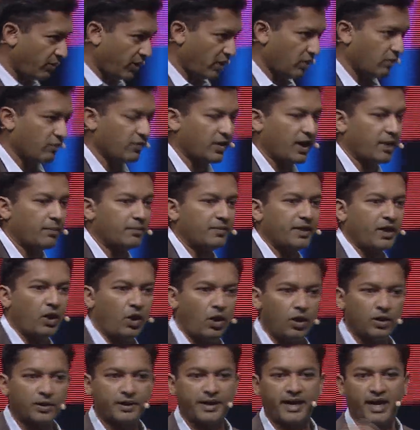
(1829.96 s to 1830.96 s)
of them. They
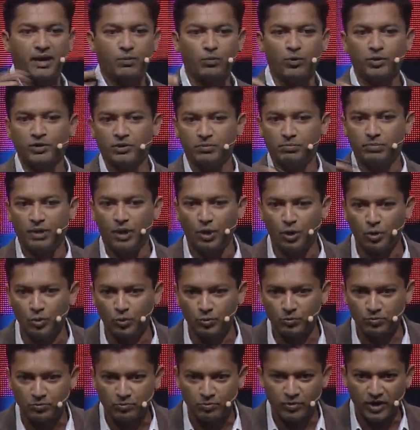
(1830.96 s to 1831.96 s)
all came with a
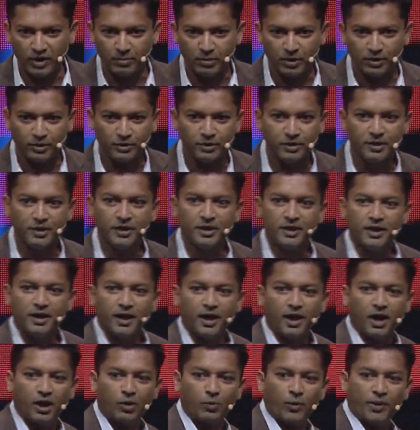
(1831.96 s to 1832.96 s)
bow ribbon.
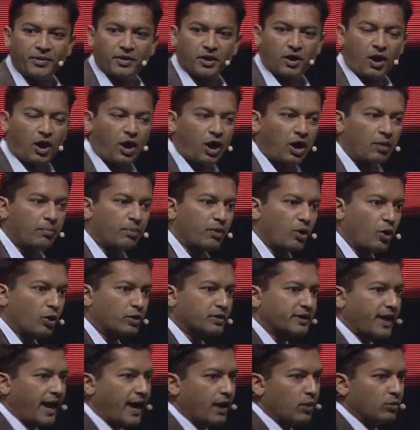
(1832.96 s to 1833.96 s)
When the car broke
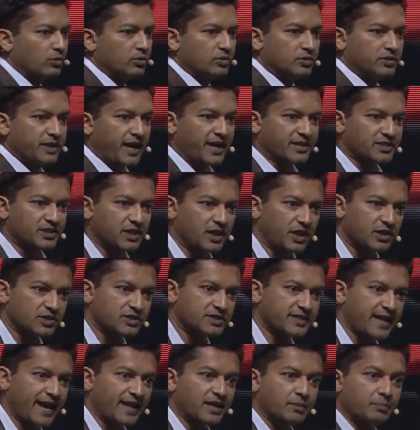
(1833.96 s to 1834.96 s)
down, Tesla
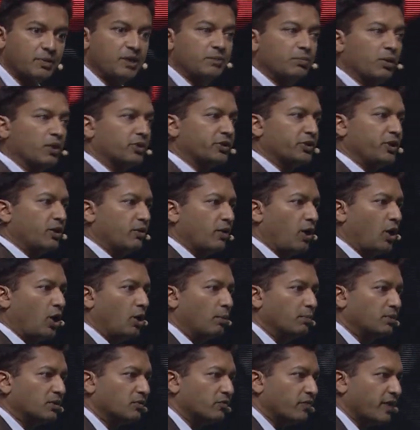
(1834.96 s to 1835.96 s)
sent people to your
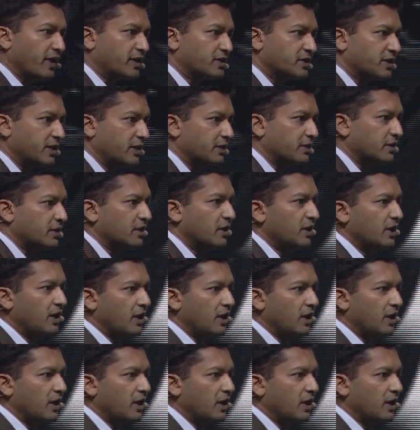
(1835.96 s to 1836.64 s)
home to fix it.